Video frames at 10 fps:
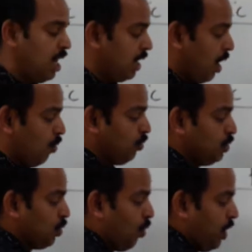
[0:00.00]
Now
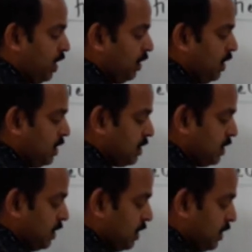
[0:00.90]
join
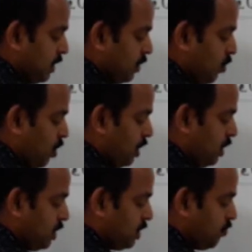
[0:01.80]

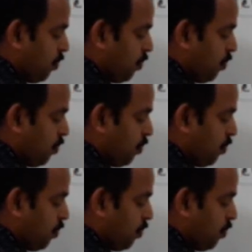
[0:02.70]
this